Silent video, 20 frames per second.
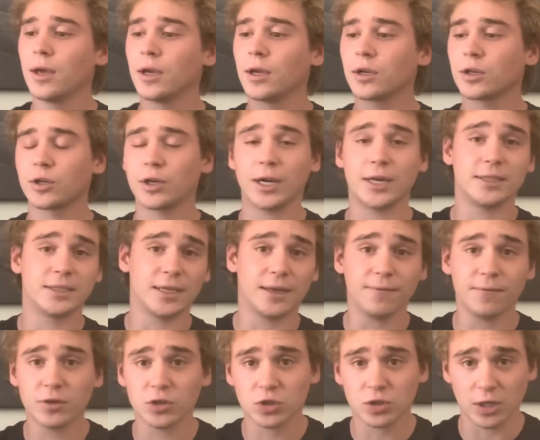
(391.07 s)
crazy
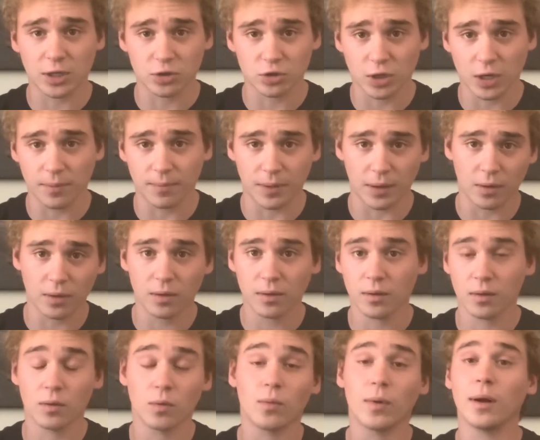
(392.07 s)
infrastructure I built.
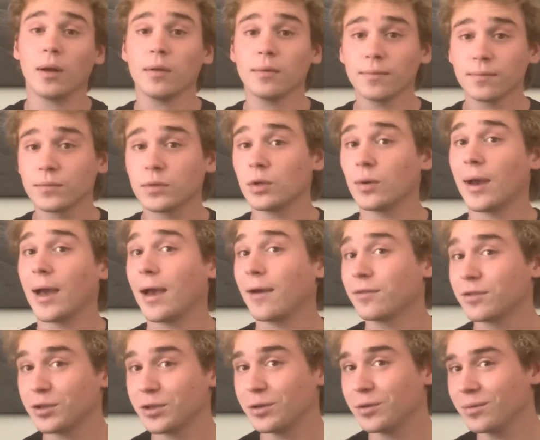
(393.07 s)
Well, you
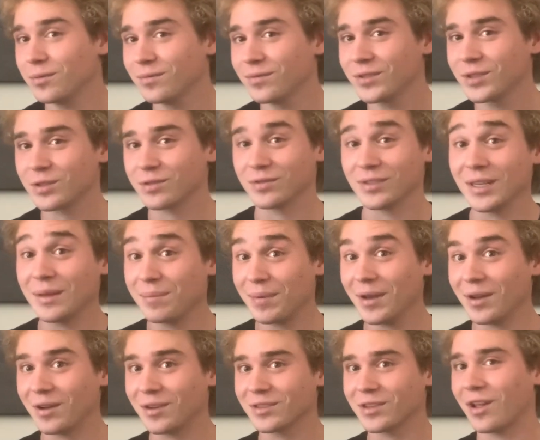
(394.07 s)
have to
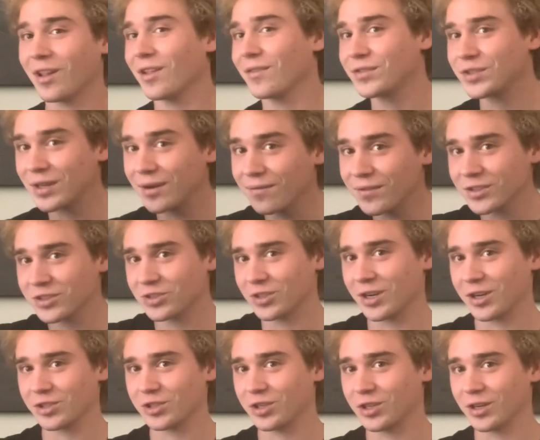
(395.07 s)
rebuild all of your
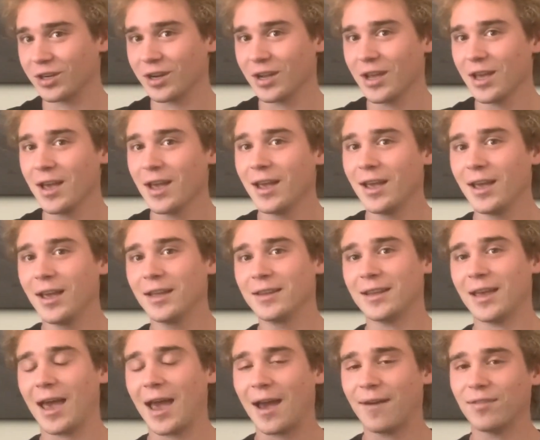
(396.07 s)
infrastructure to
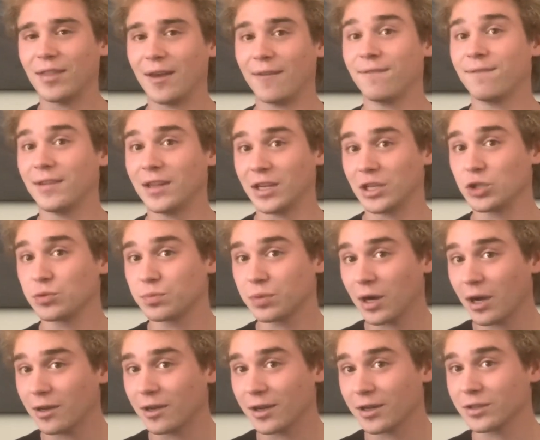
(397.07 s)
have that finished
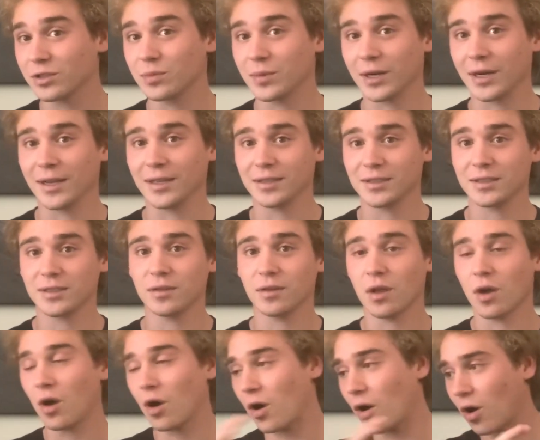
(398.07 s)
product where it's
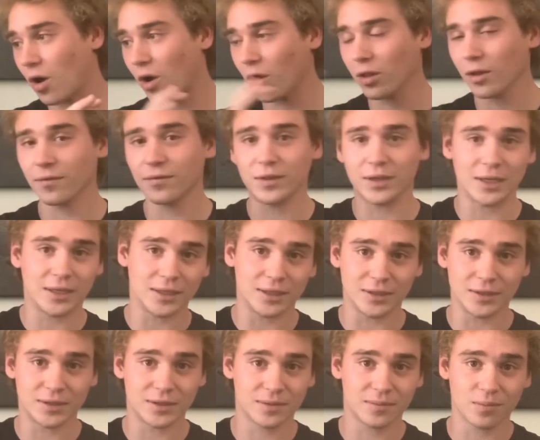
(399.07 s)
all of
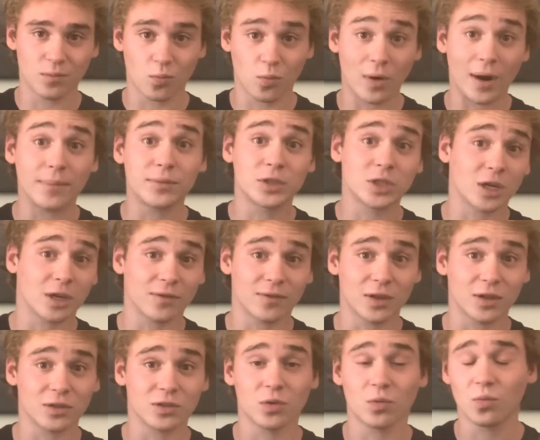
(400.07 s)
these web
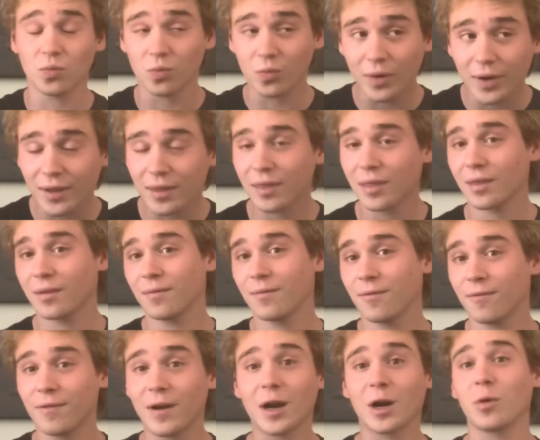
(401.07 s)
servers with
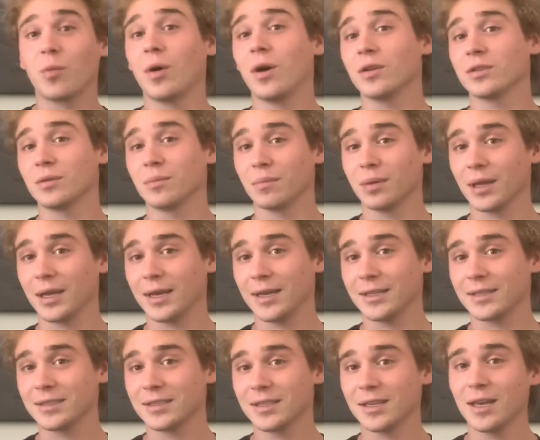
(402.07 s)
firewalls in
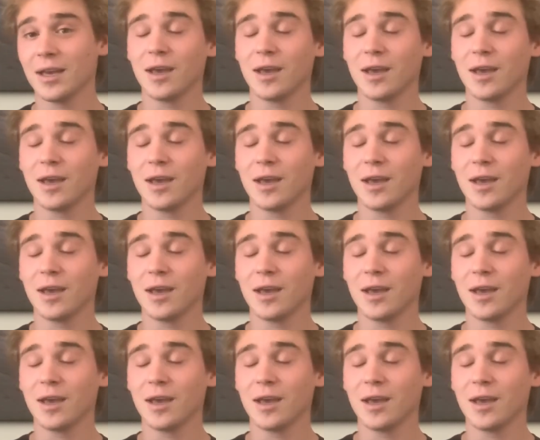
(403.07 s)
place.